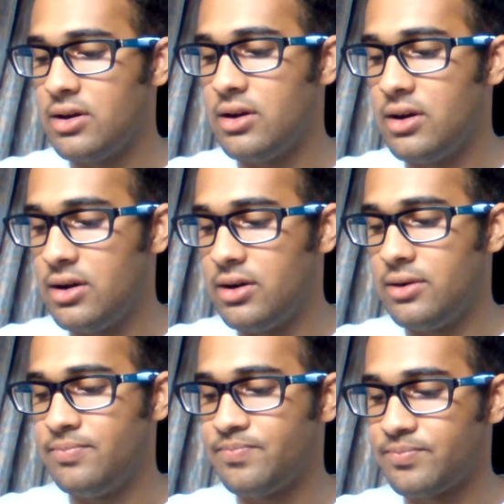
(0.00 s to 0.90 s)

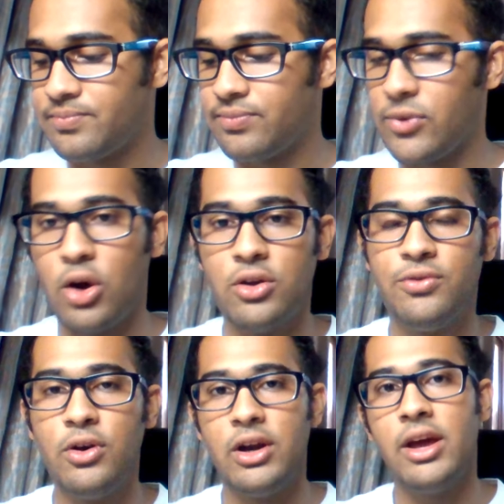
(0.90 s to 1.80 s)
uh, on a
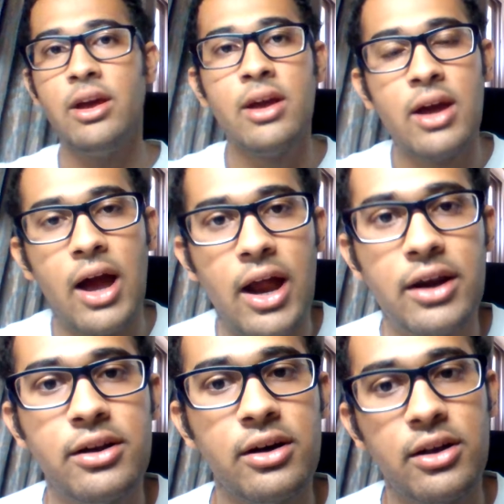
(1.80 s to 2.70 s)
full day,
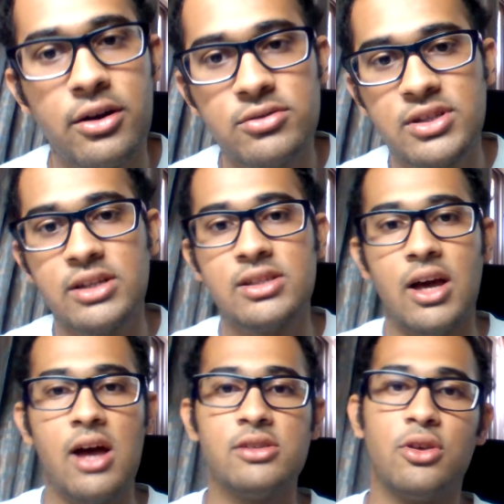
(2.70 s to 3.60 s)
and around 6
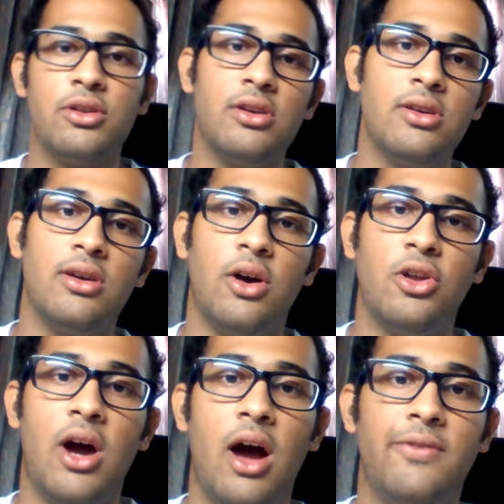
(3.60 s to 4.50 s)
hours on
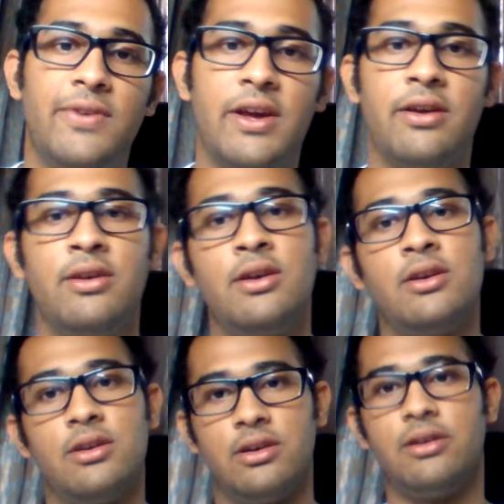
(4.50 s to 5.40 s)
a half day,
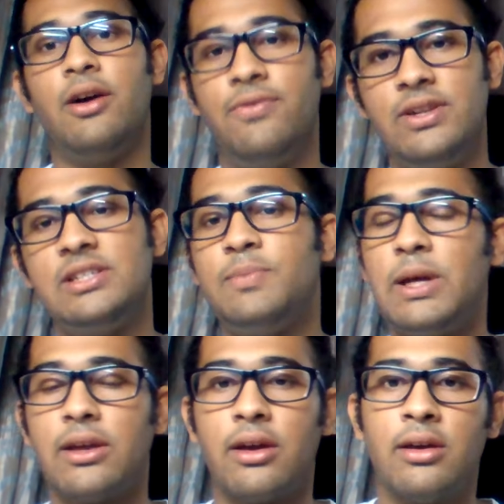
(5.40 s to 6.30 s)
roughly
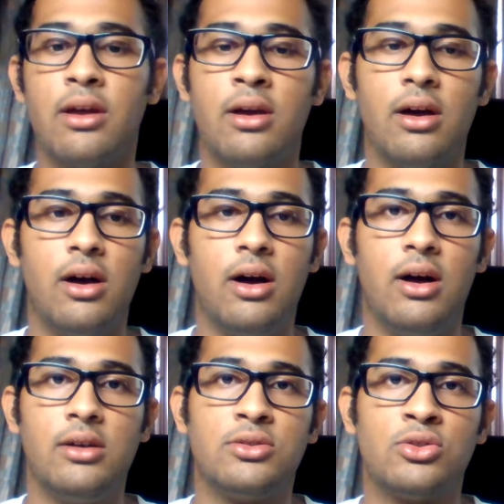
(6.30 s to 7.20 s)
speaking.
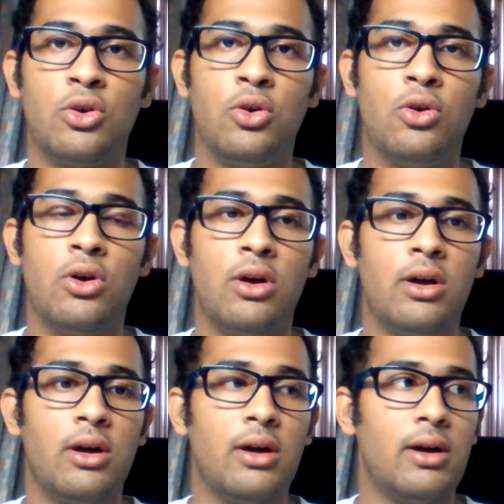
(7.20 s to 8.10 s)
So
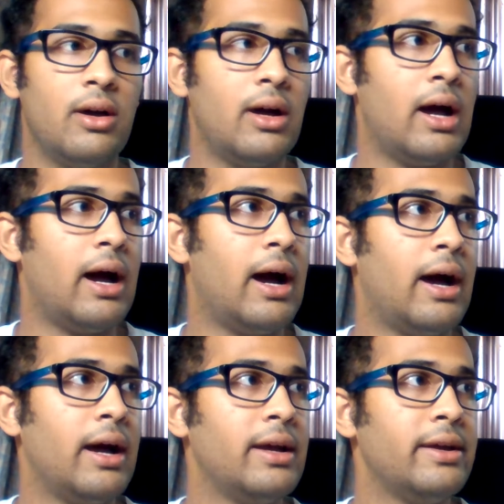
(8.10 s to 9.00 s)

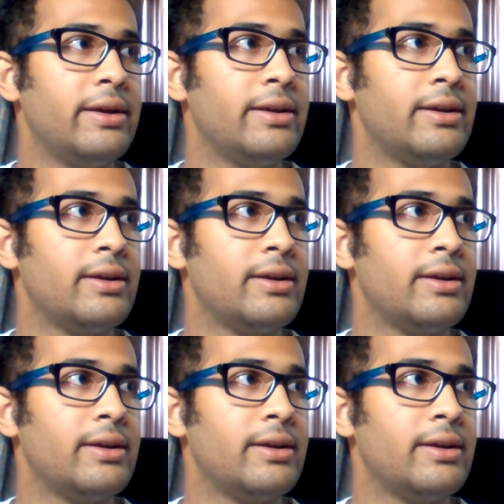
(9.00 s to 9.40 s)
I